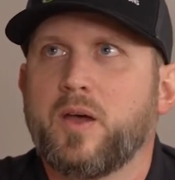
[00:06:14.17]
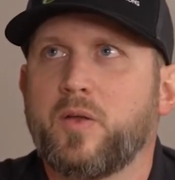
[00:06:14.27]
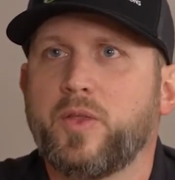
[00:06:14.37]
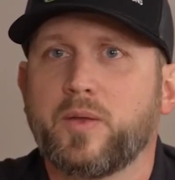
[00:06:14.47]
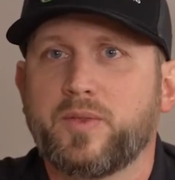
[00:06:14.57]

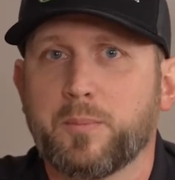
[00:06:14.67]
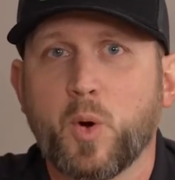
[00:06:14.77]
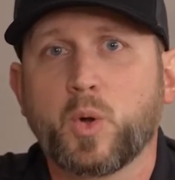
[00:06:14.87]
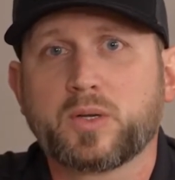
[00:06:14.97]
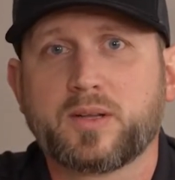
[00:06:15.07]
The
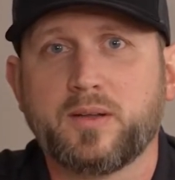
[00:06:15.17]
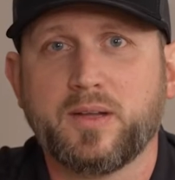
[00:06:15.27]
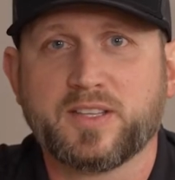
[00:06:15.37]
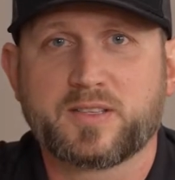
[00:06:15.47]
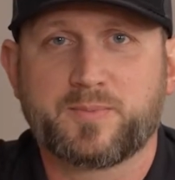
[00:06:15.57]
mold
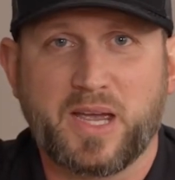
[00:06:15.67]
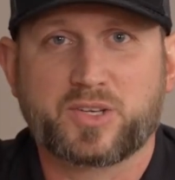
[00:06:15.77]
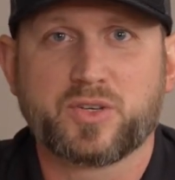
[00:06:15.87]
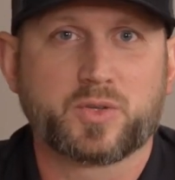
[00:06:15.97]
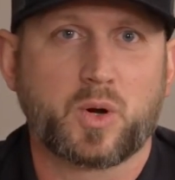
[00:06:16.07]

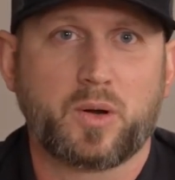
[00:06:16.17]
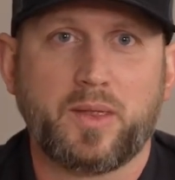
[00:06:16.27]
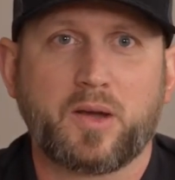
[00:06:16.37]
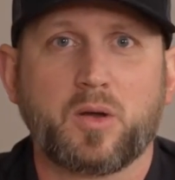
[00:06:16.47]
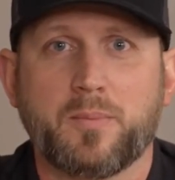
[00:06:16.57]
inspections, or
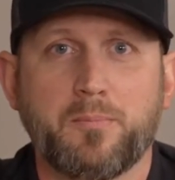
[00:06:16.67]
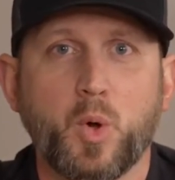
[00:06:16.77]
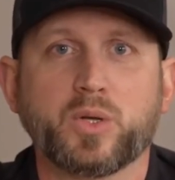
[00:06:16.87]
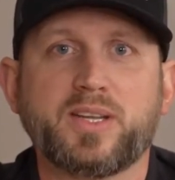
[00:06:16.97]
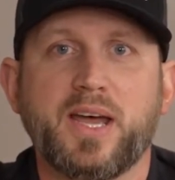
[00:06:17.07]
they call them
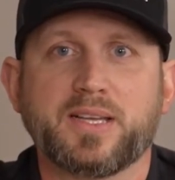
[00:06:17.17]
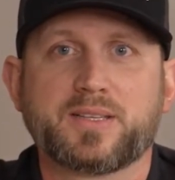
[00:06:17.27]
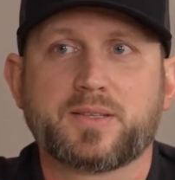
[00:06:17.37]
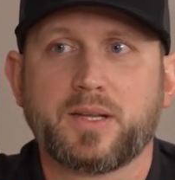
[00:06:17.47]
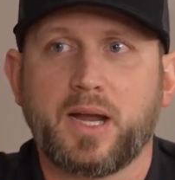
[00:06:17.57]
mold
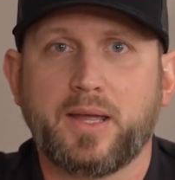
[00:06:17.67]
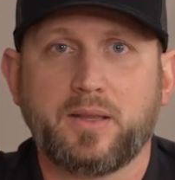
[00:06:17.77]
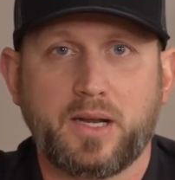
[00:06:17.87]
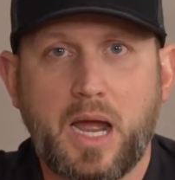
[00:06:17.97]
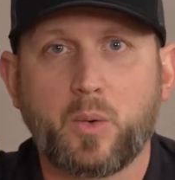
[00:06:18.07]
tests, that
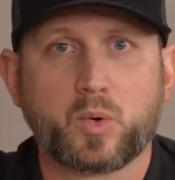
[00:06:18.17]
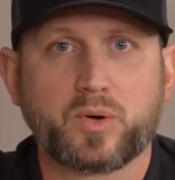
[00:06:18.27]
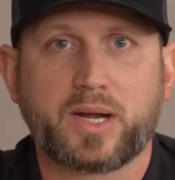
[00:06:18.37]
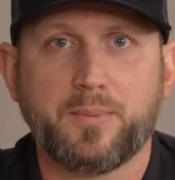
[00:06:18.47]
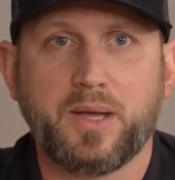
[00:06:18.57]
I will
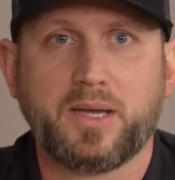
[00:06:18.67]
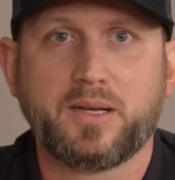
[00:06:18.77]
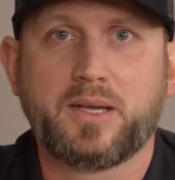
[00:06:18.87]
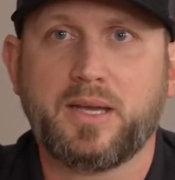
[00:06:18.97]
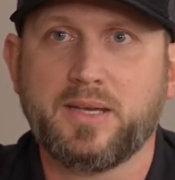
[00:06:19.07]

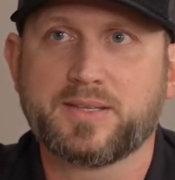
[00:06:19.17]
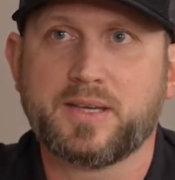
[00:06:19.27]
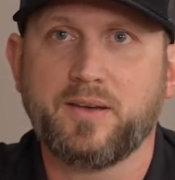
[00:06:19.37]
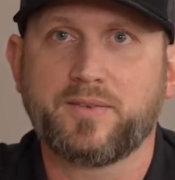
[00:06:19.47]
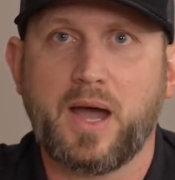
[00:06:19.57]
recommend is
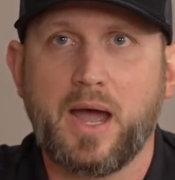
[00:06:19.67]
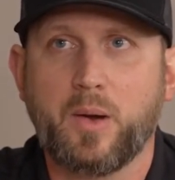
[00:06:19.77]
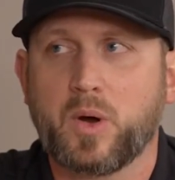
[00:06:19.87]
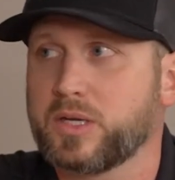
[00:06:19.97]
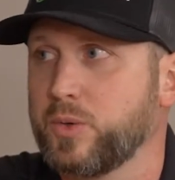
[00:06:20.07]
if I
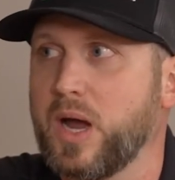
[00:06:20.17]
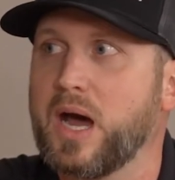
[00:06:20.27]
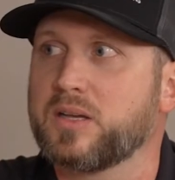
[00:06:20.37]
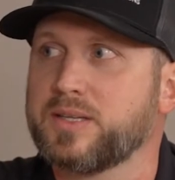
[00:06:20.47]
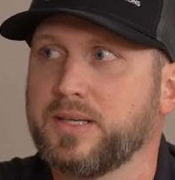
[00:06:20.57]
walk into a
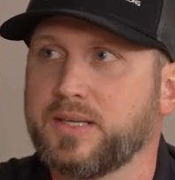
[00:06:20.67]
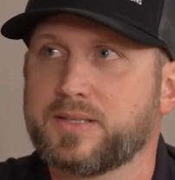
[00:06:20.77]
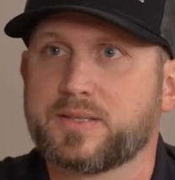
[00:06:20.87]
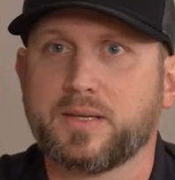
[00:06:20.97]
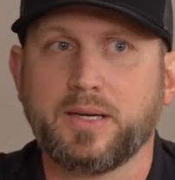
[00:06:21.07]
house and
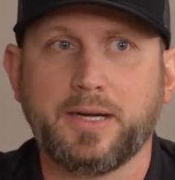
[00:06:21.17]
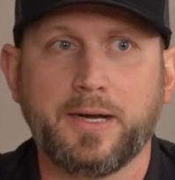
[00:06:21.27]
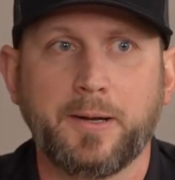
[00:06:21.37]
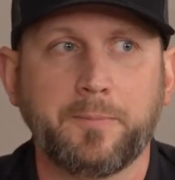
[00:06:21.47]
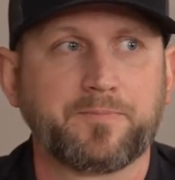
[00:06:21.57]
it's
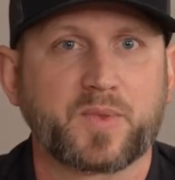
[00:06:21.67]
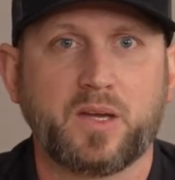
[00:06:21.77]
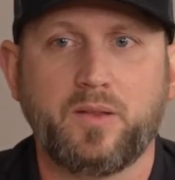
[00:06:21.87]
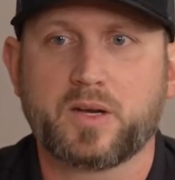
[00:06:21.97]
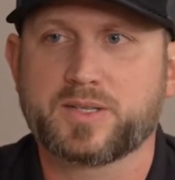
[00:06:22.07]

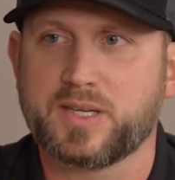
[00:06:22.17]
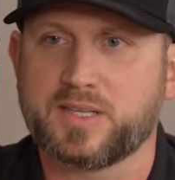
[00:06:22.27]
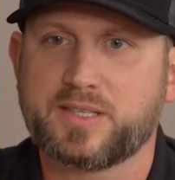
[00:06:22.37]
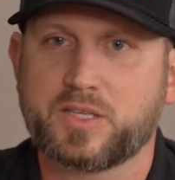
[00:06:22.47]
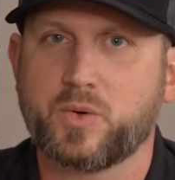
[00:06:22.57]
there's a
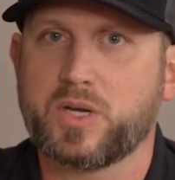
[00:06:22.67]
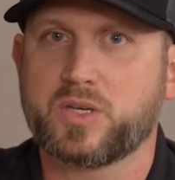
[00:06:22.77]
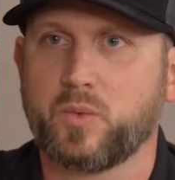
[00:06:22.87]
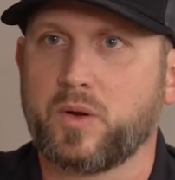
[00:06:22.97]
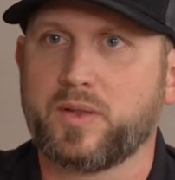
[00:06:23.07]

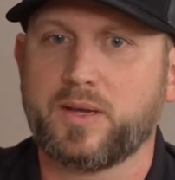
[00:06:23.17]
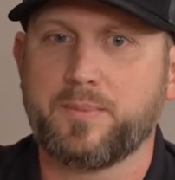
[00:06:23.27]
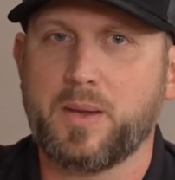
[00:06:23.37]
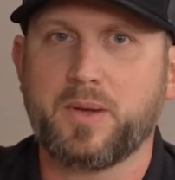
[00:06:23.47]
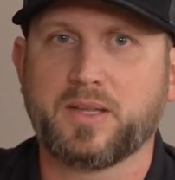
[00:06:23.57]
situation where
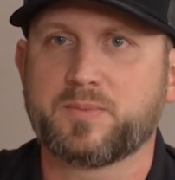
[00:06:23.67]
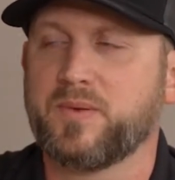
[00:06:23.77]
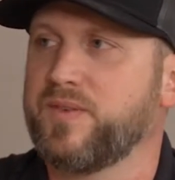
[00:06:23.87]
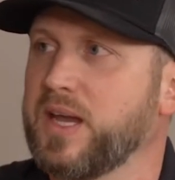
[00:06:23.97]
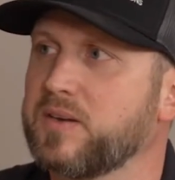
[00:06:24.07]
maybe it's
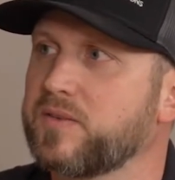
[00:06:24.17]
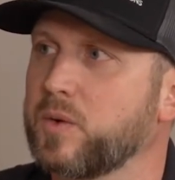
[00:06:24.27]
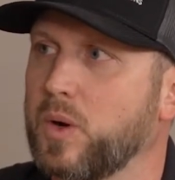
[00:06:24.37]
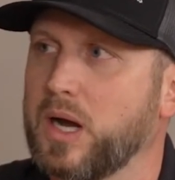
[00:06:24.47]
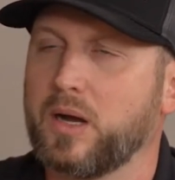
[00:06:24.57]
been vacant for a
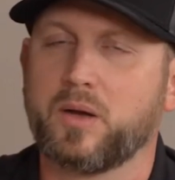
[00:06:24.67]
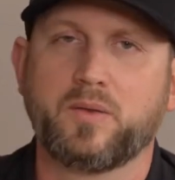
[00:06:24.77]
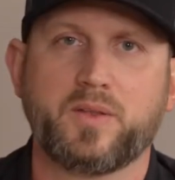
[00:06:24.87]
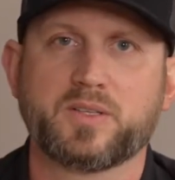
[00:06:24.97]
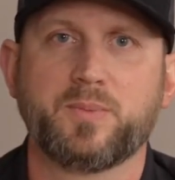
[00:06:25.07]

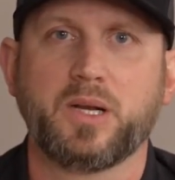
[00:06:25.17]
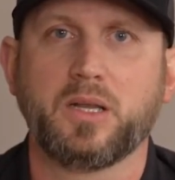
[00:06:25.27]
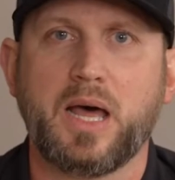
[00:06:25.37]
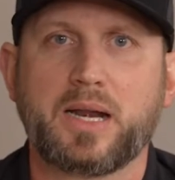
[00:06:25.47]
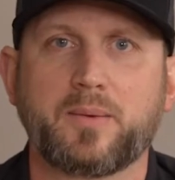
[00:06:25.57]
while. There's been a
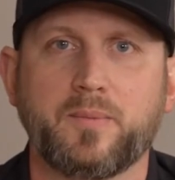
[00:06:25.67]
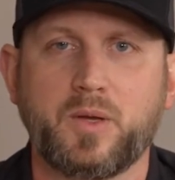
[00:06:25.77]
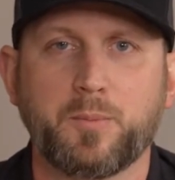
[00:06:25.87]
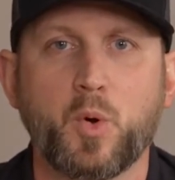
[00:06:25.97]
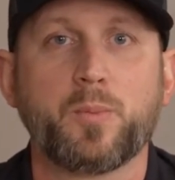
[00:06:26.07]
lot of
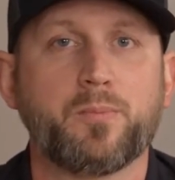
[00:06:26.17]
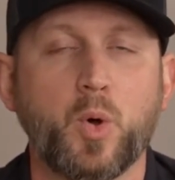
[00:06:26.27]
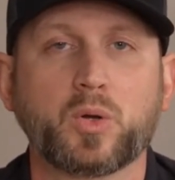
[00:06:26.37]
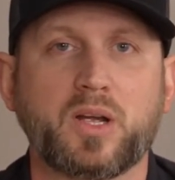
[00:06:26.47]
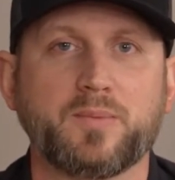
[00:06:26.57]

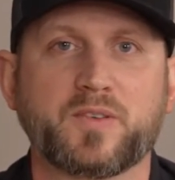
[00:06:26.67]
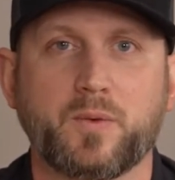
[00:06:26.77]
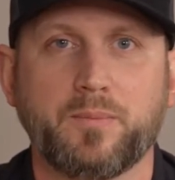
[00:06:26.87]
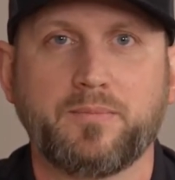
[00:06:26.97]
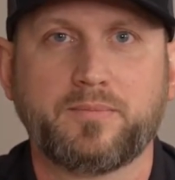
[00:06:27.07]
mold comes
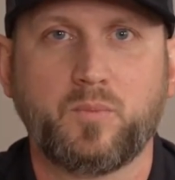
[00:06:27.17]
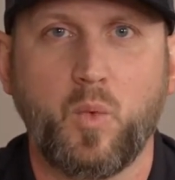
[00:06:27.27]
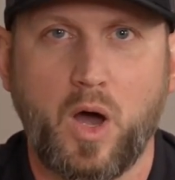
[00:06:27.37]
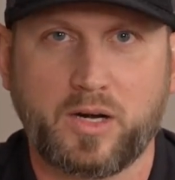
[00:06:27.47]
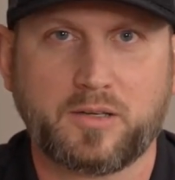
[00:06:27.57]
from
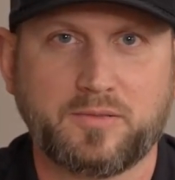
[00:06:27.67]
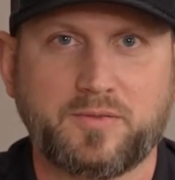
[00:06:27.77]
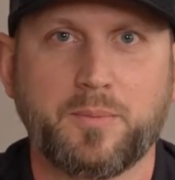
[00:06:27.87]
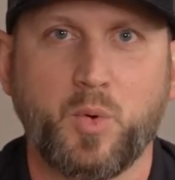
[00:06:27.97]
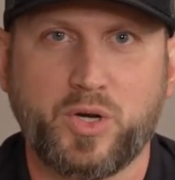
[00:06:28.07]
water,
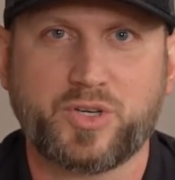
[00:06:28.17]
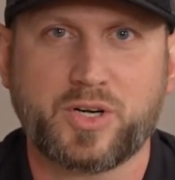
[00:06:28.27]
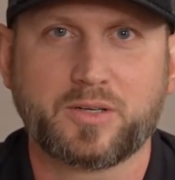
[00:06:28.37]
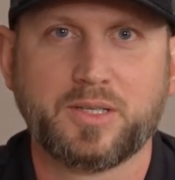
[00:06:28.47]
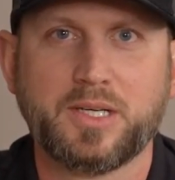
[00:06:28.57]
from
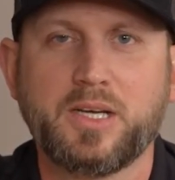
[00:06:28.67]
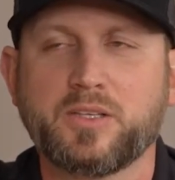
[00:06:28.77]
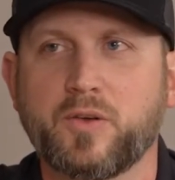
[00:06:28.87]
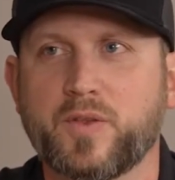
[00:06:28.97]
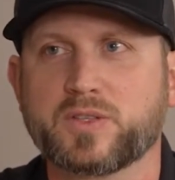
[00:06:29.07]
moisture.
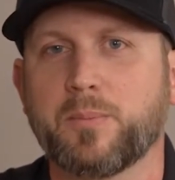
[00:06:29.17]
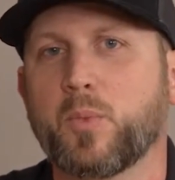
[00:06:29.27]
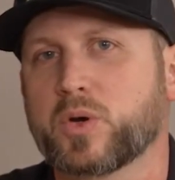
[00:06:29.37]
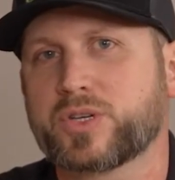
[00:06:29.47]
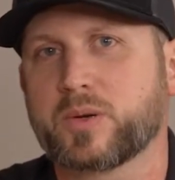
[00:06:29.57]
So if there's a
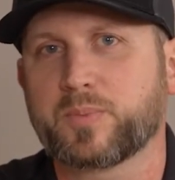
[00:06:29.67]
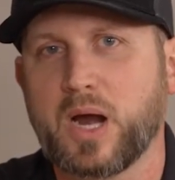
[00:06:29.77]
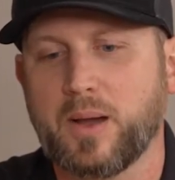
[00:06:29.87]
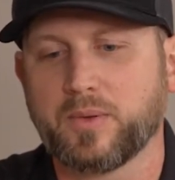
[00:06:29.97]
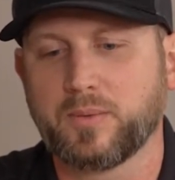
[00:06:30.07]
moisture
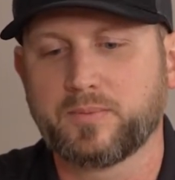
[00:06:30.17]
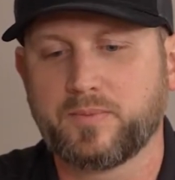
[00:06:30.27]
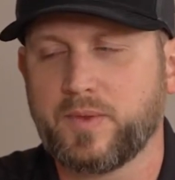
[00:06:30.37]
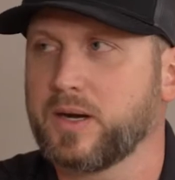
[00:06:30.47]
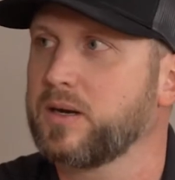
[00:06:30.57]
problem,
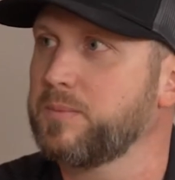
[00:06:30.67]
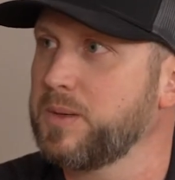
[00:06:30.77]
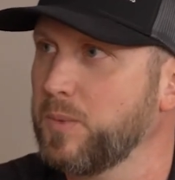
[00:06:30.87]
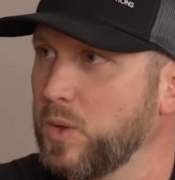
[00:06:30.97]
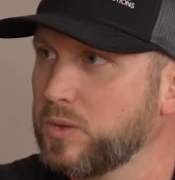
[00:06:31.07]
there can be
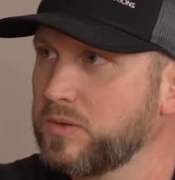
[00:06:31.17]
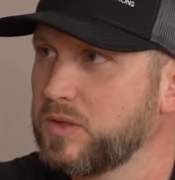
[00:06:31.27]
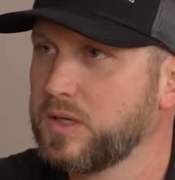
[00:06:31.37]
mold.